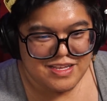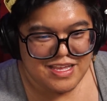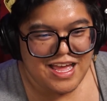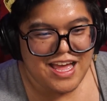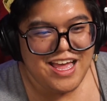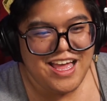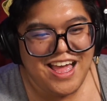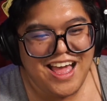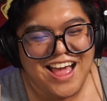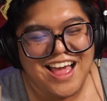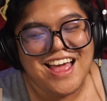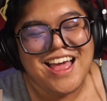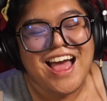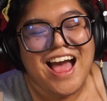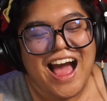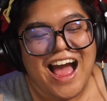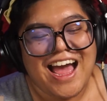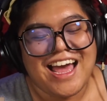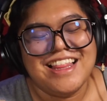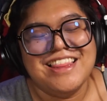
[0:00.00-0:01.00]

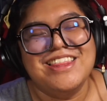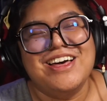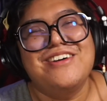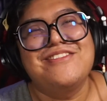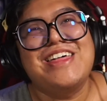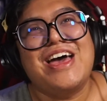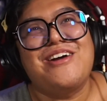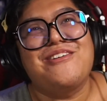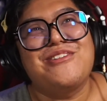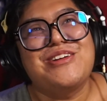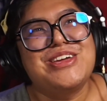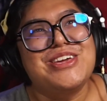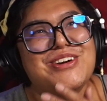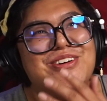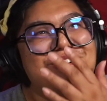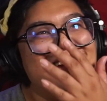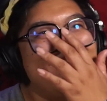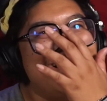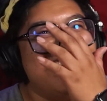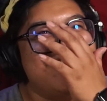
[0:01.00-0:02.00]
I love that
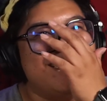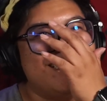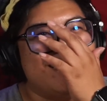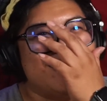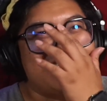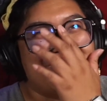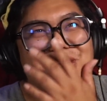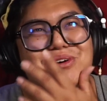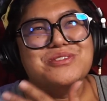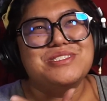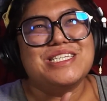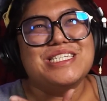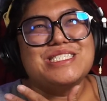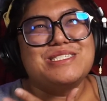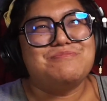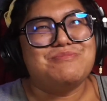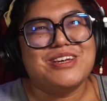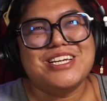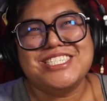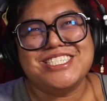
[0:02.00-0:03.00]
Ryuin is just so
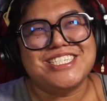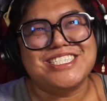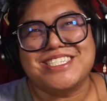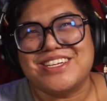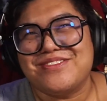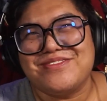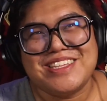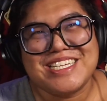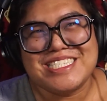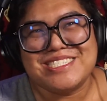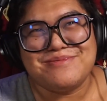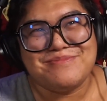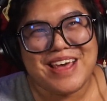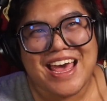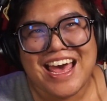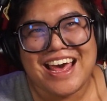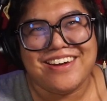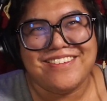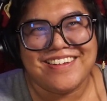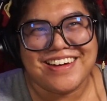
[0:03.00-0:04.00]
suspicious of this
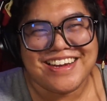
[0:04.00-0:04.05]
man right